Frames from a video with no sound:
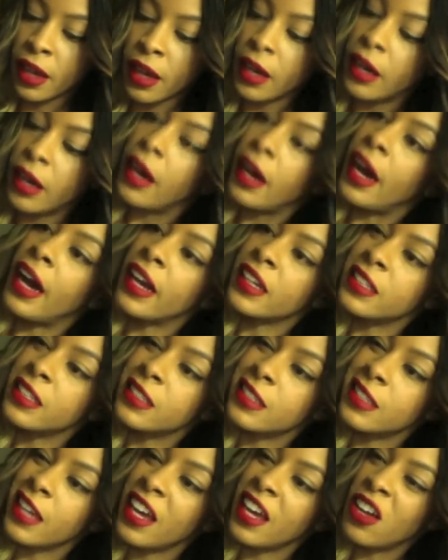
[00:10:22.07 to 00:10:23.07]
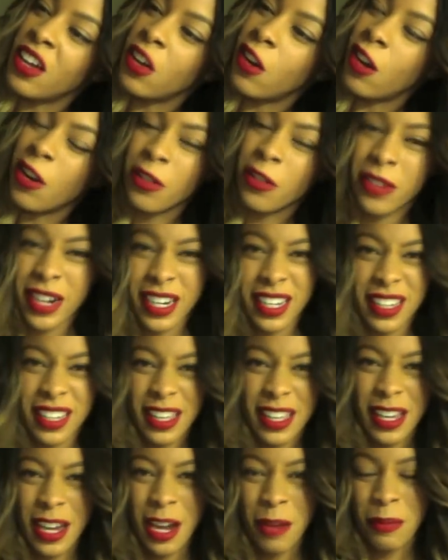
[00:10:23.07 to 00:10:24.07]
I can tell already that
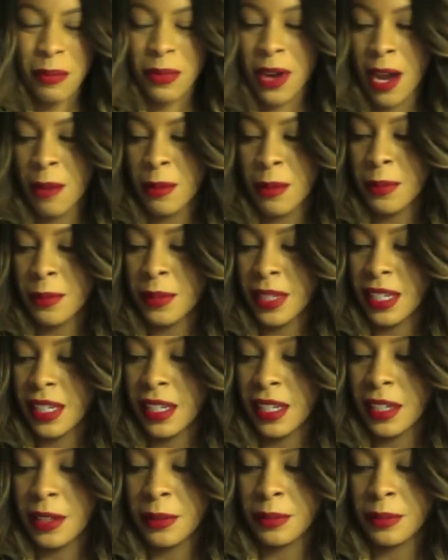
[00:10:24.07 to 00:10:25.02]
I'm probably